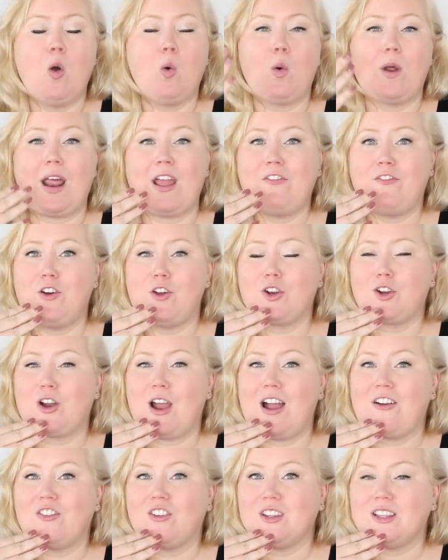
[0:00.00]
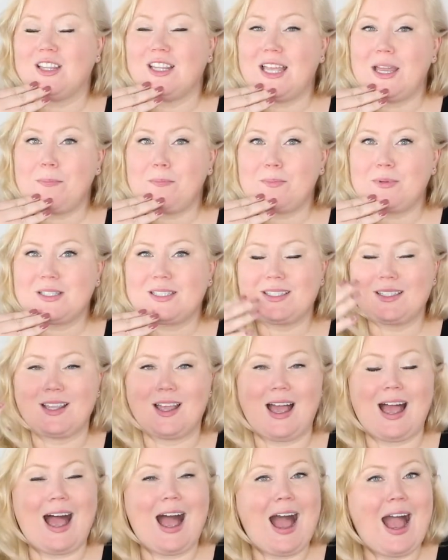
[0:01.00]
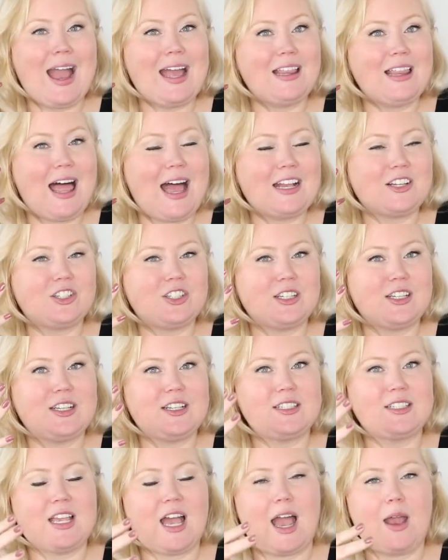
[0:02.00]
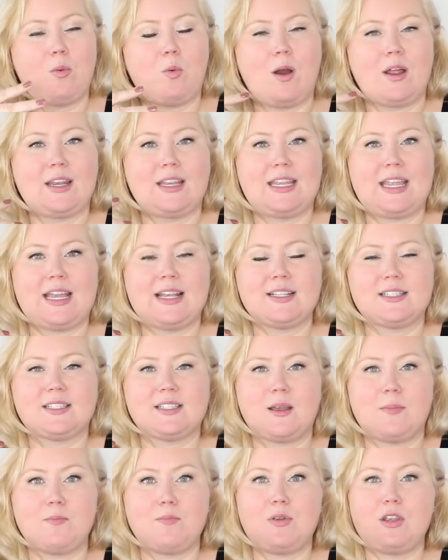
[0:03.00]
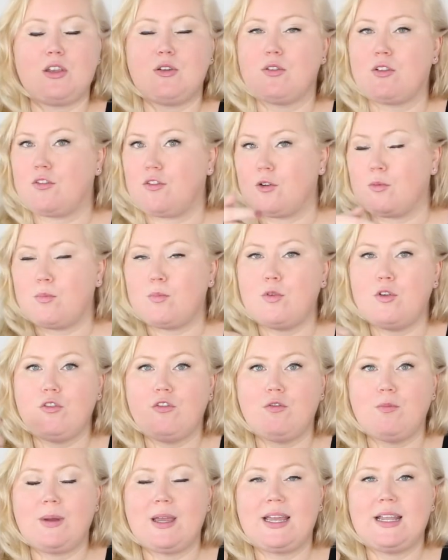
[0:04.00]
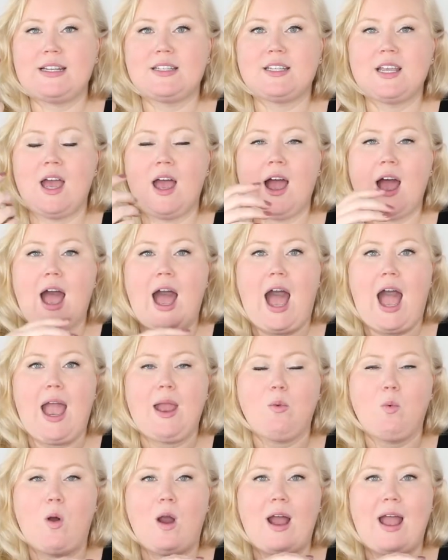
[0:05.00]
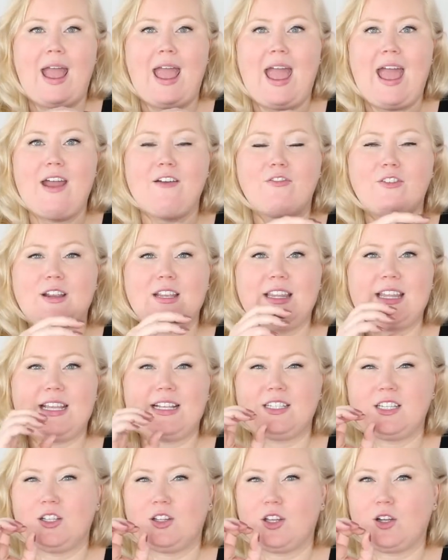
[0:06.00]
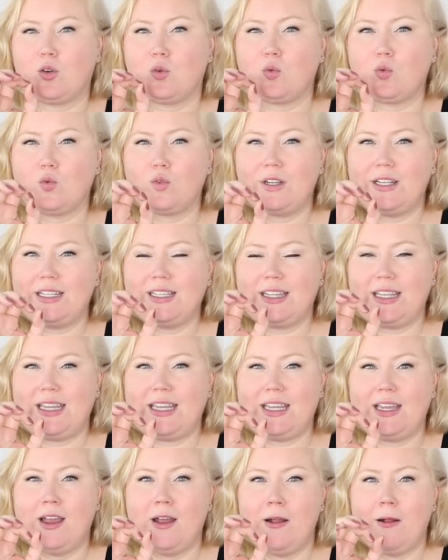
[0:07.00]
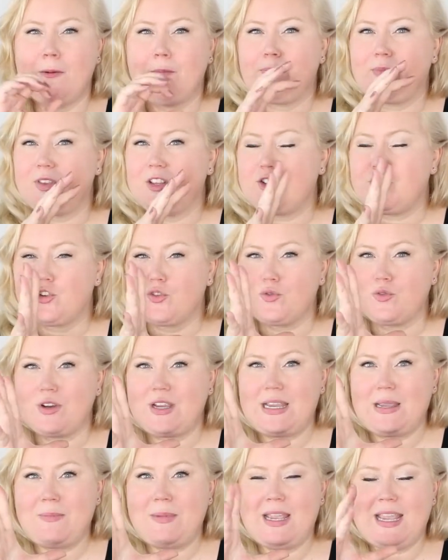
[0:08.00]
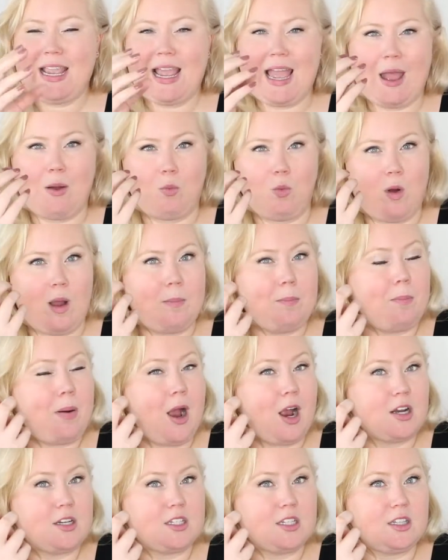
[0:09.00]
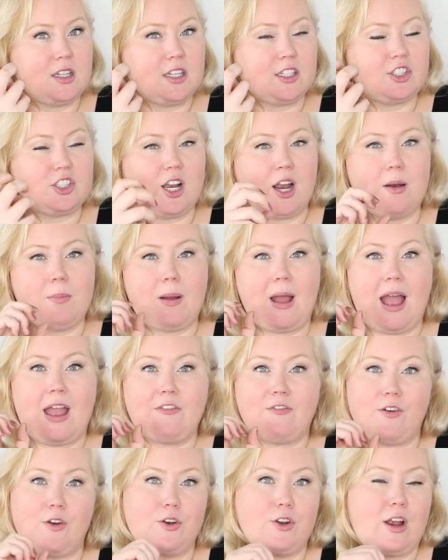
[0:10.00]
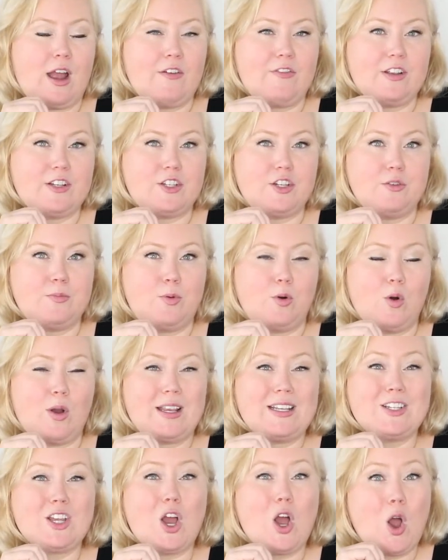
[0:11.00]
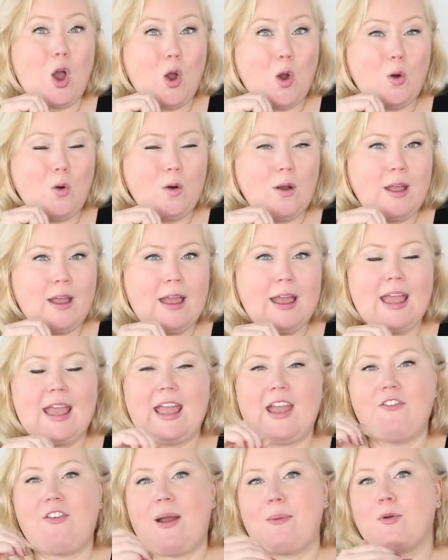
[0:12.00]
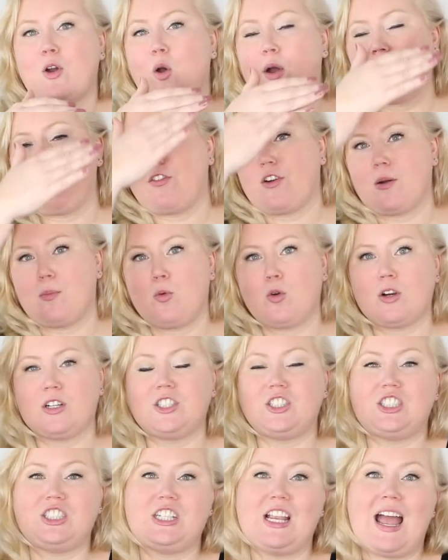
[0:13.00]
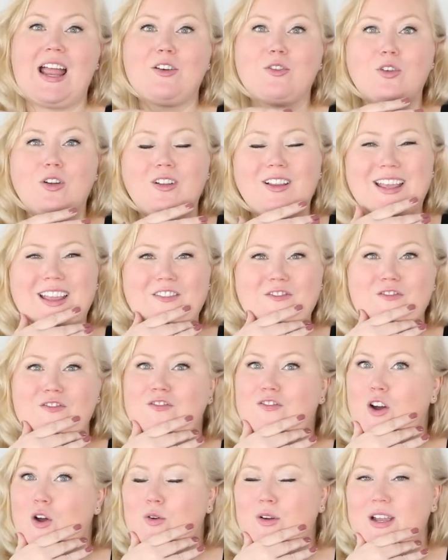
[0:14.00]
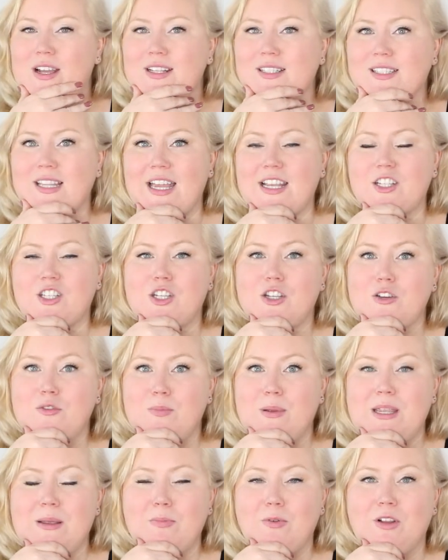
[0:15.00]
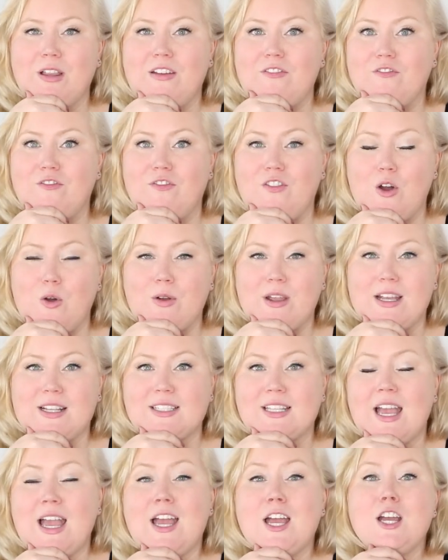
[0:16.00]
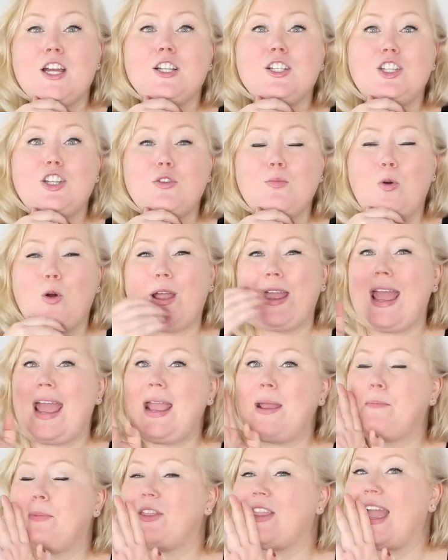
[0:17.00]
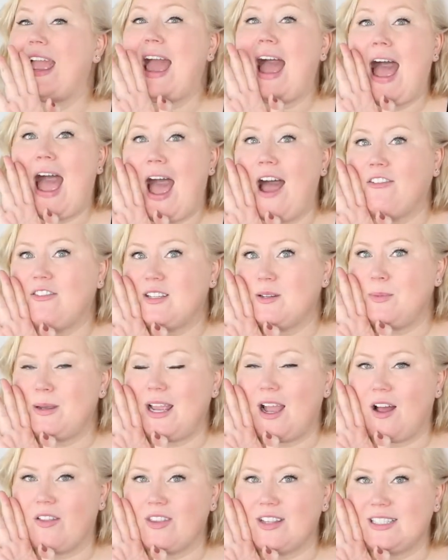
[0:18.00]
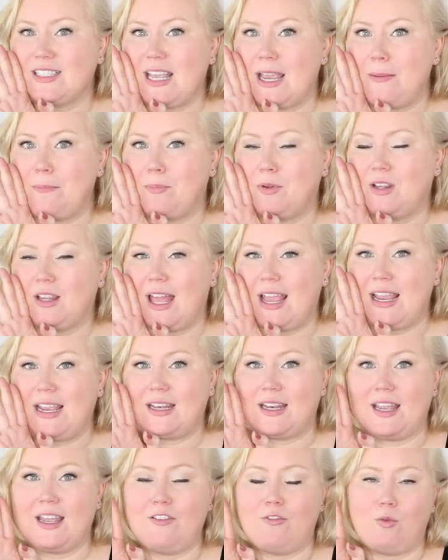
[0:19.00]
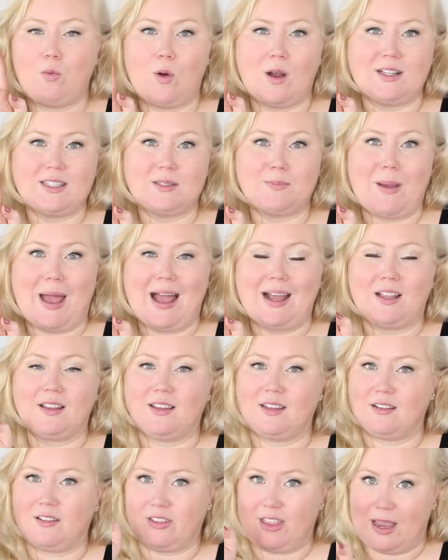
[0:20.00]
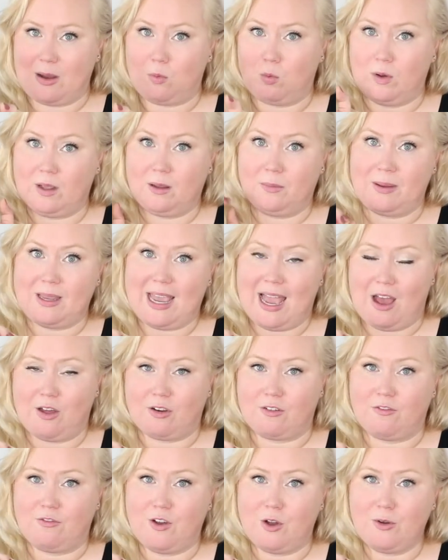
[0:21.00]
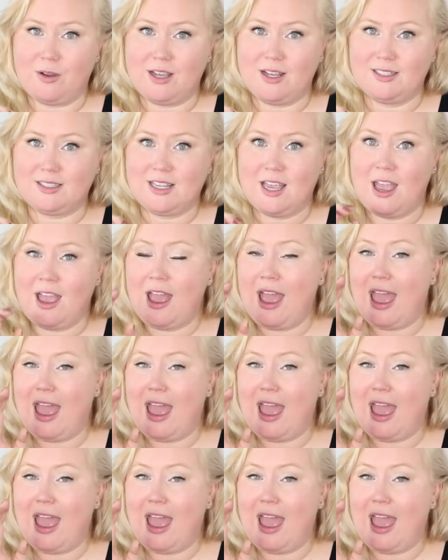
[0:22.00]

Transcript: When I photograph lips, eyelashes, I want to get some beautiful movement. I want everything to look really dreamy and one part to look sharp. I photograph at 2.0. If I'm going for a more general in focus, like two people in focus, 2.8, but they have to be on the same plane. If one's back a little, they will be out of focus.